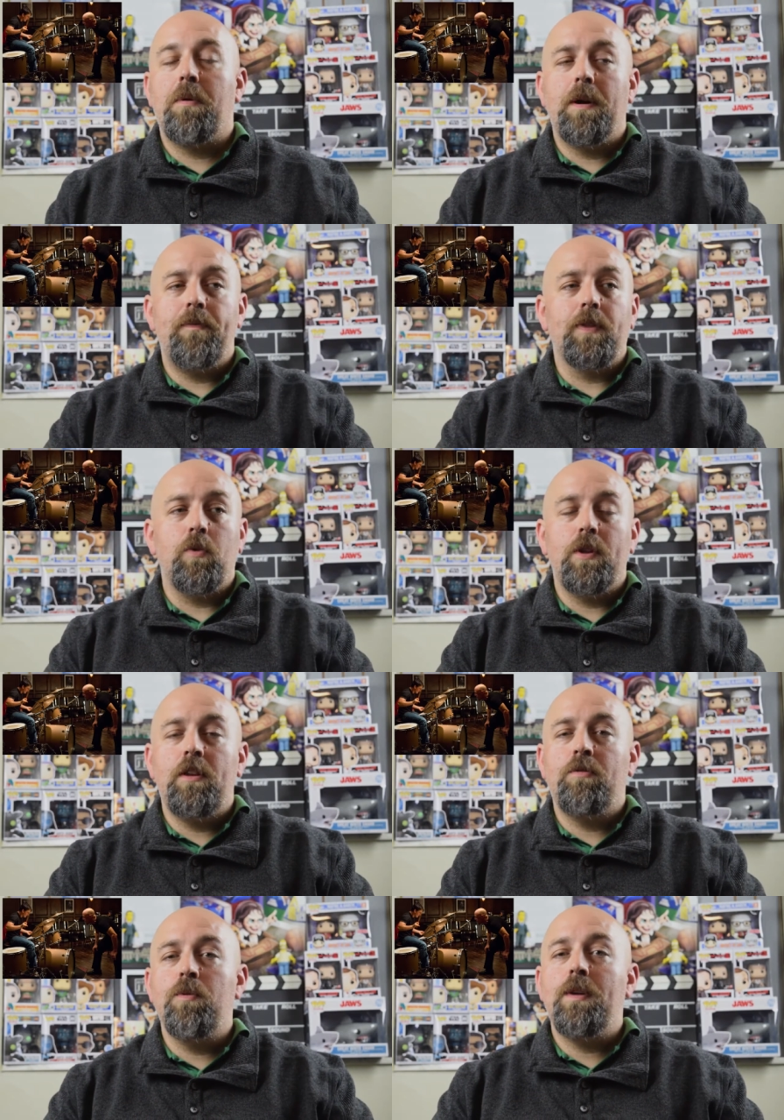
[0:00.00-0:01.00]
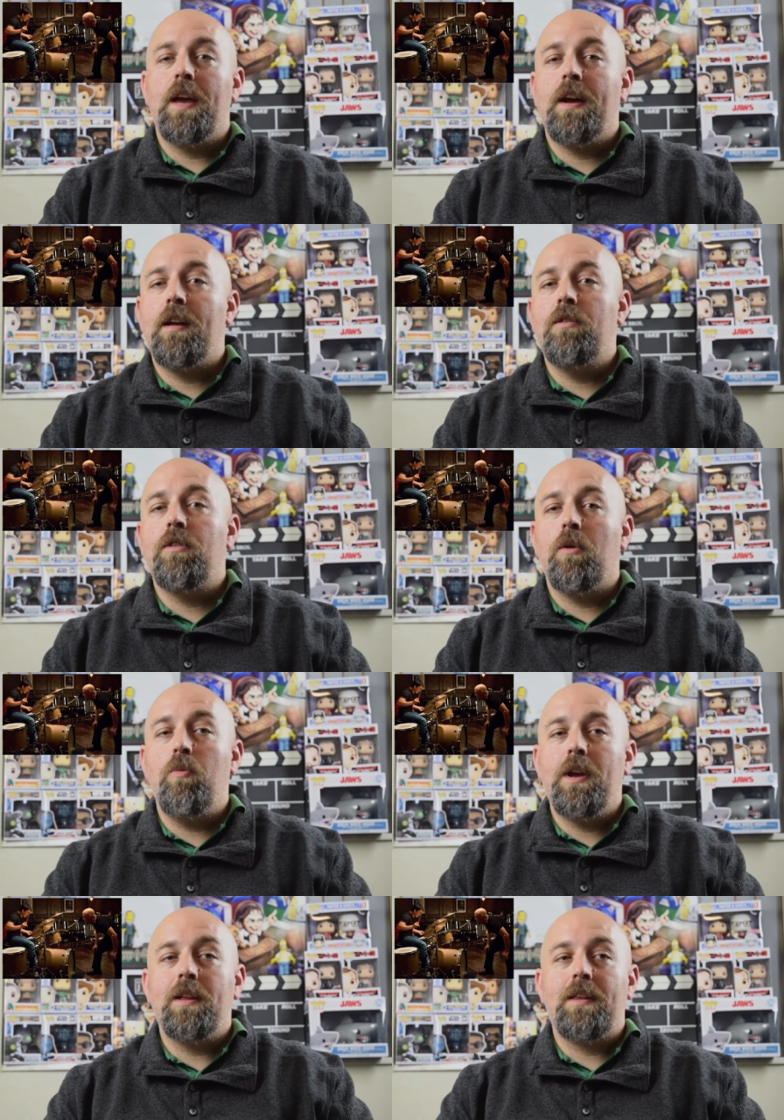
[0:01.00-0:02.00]
But when this movie ends and
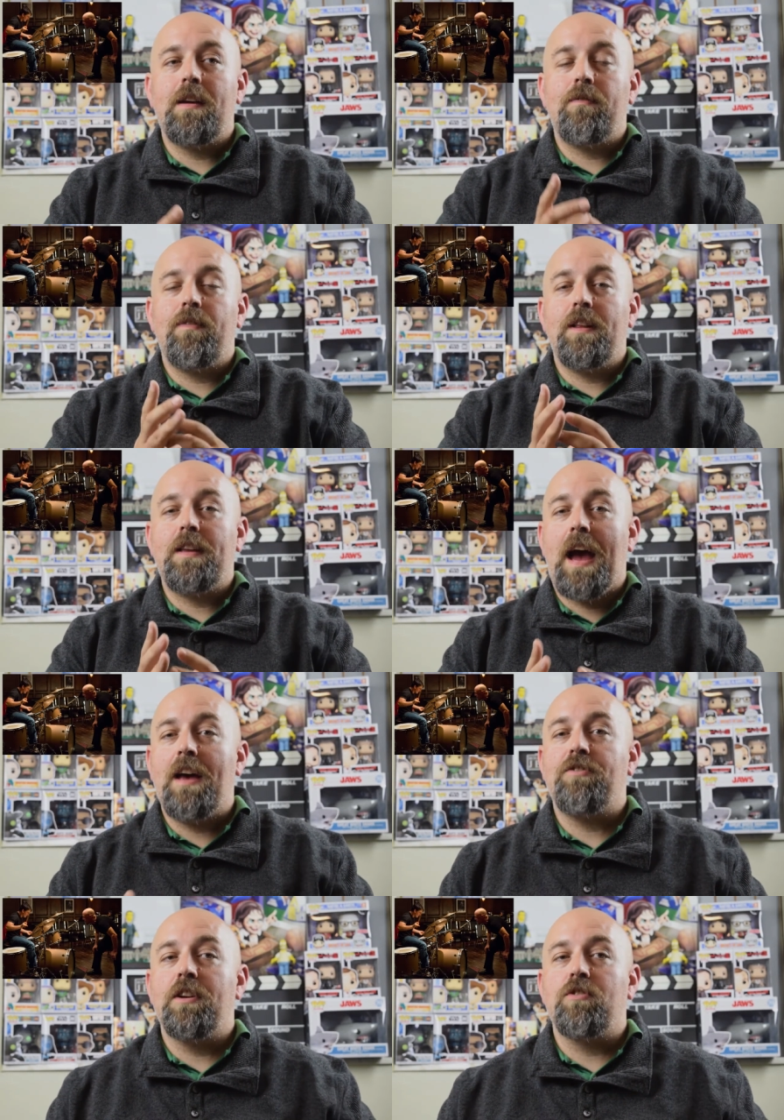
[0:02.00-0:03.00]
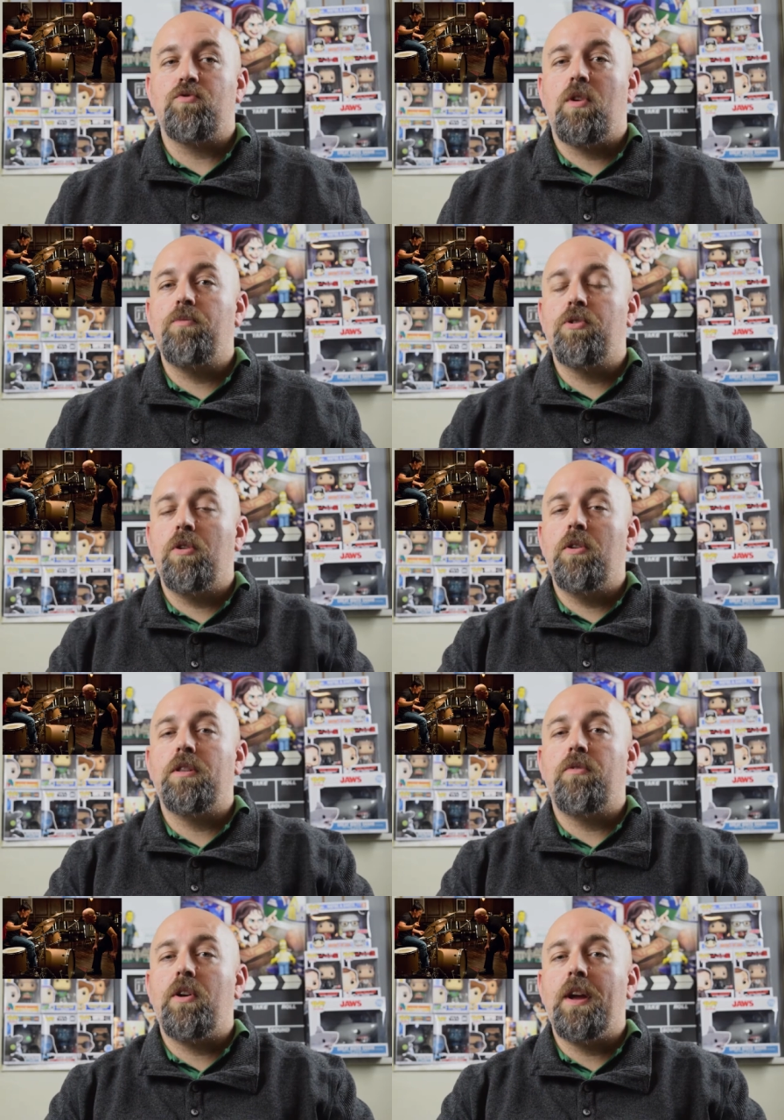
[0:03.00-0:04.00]
we get that fantastic drum solo
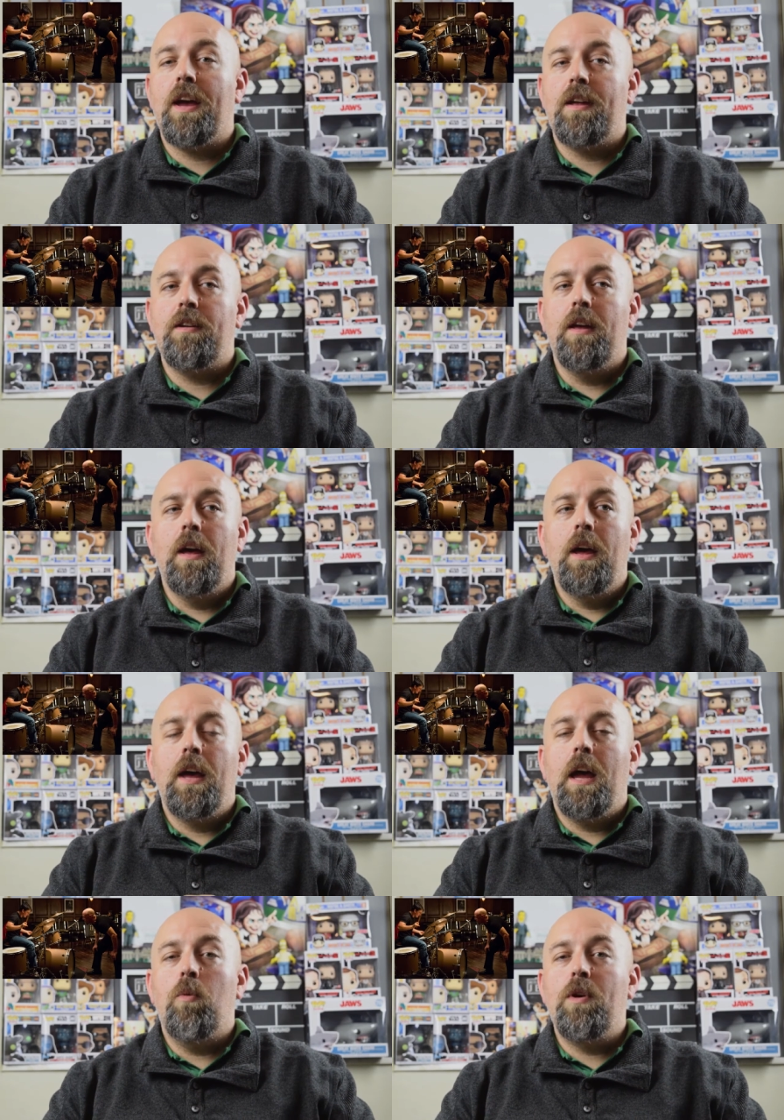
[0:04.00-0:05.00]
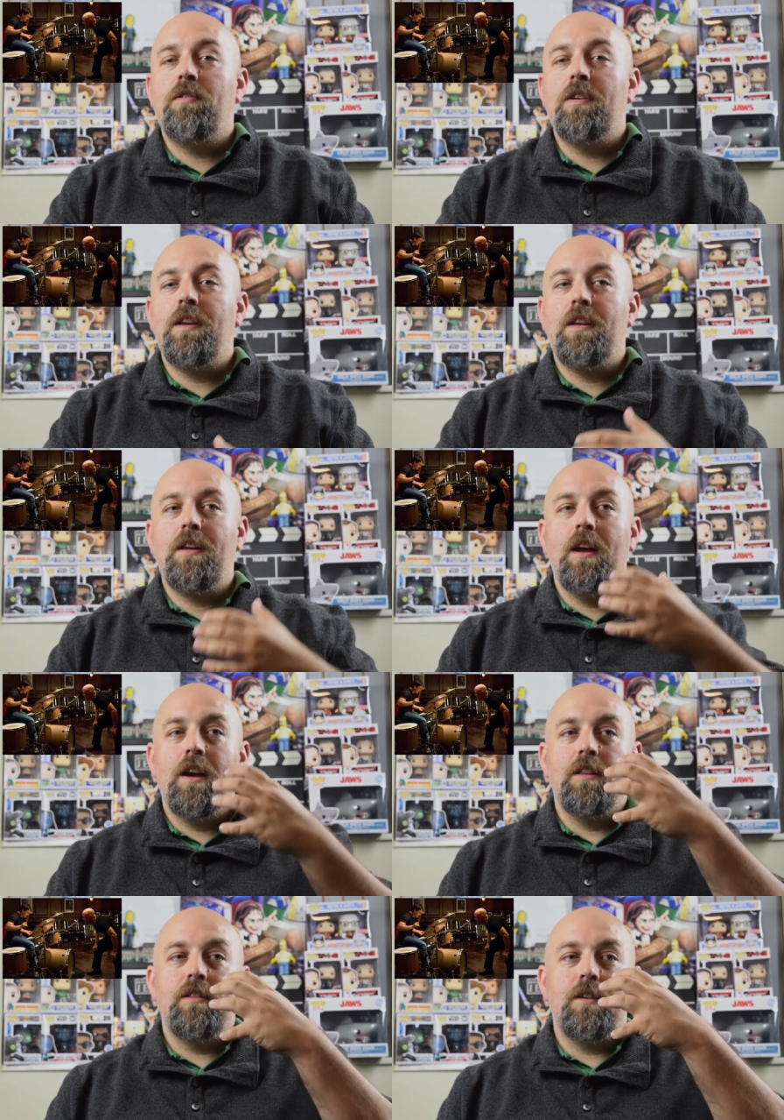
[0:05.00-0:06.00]
at the very end, and we see
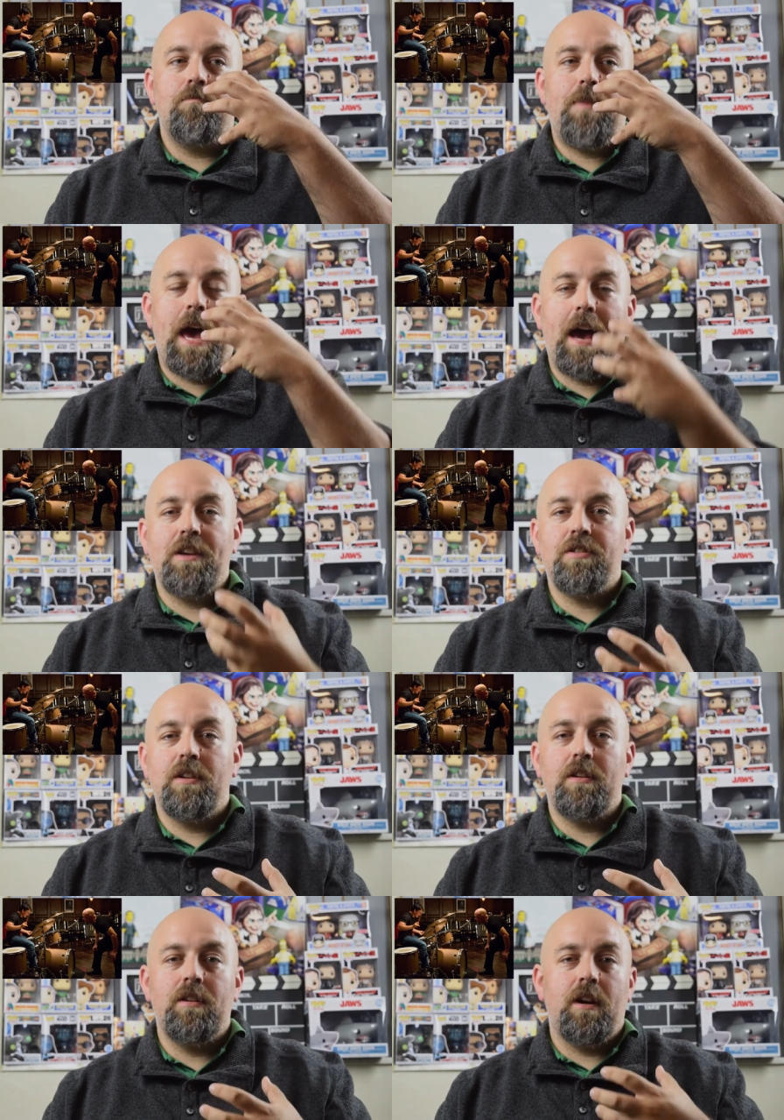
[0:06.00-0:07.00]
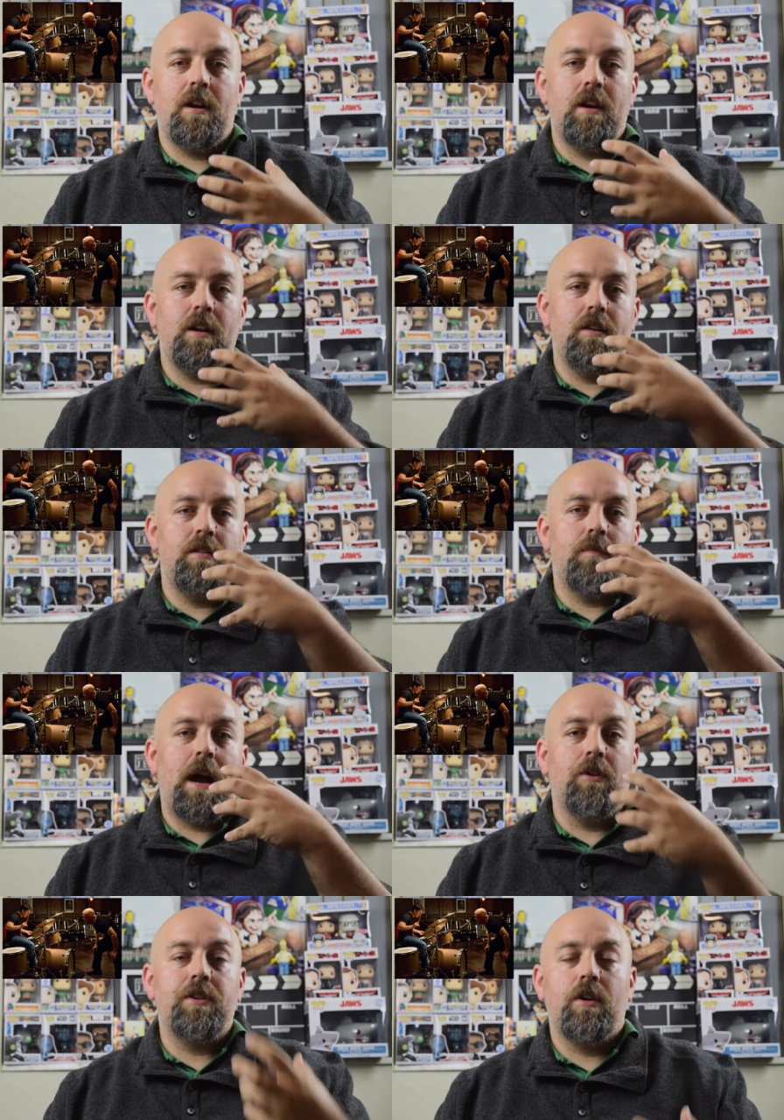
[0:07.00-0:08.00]
the passion on
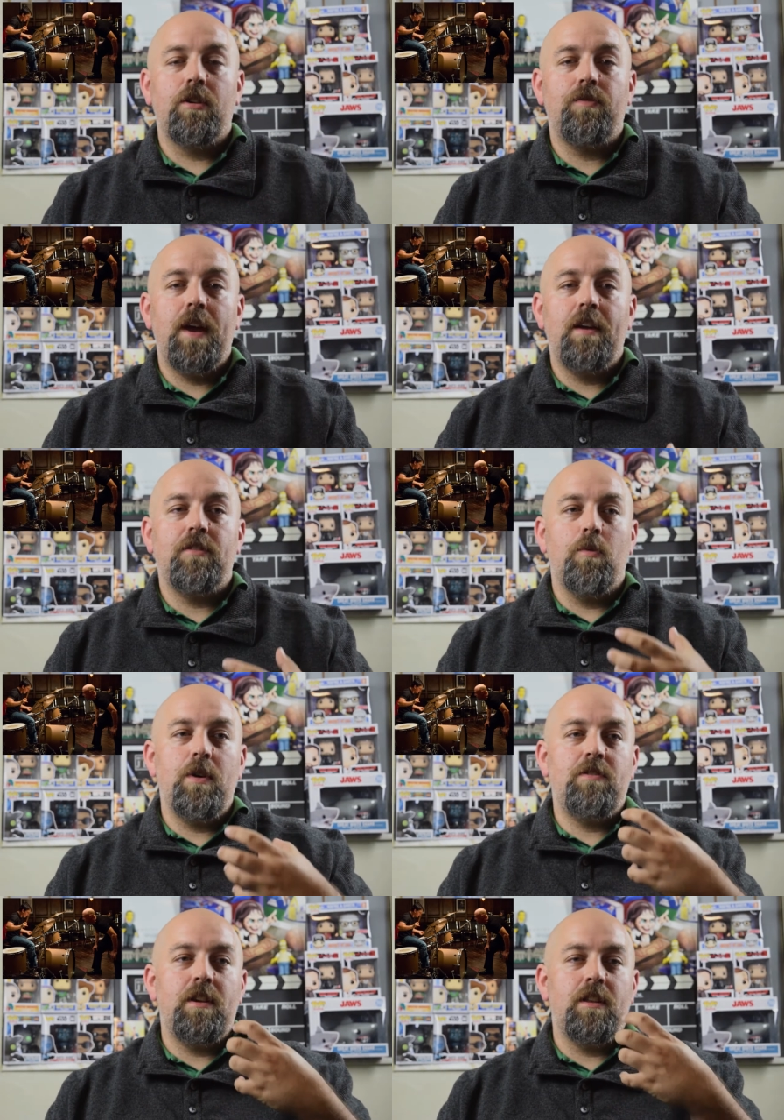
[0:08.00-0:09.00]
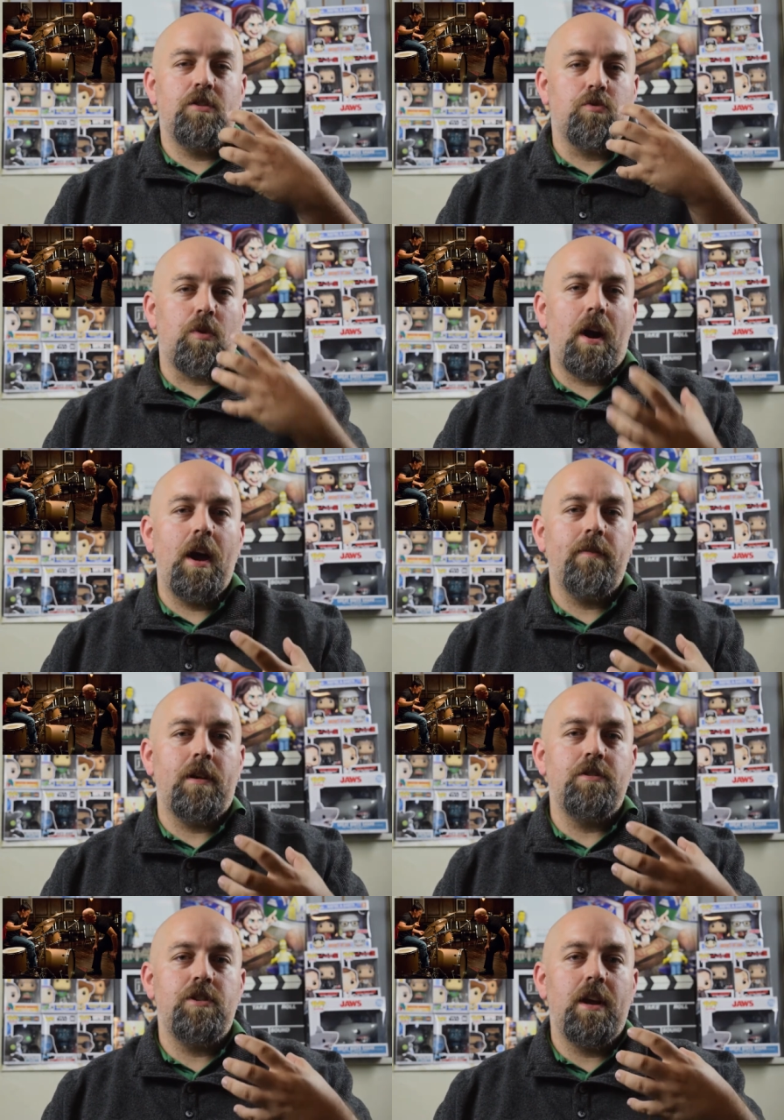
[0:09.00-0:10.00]
Miles Teller's face, and we see the drive
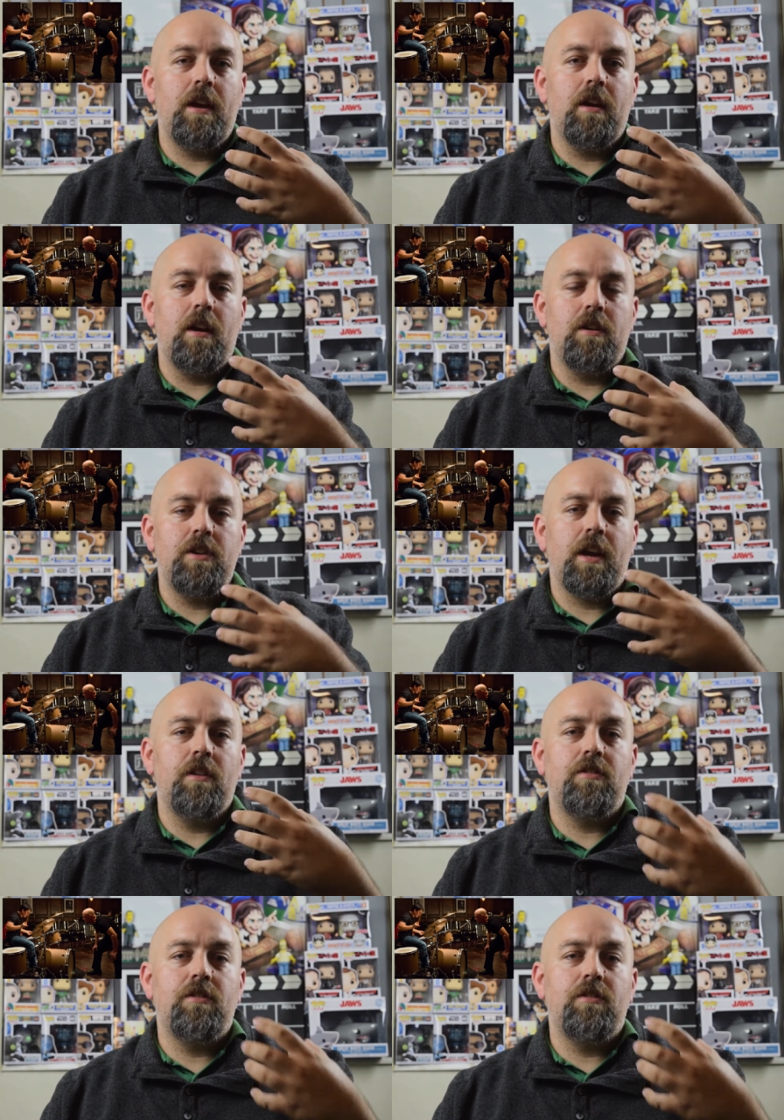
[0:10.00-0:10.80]
on J.K.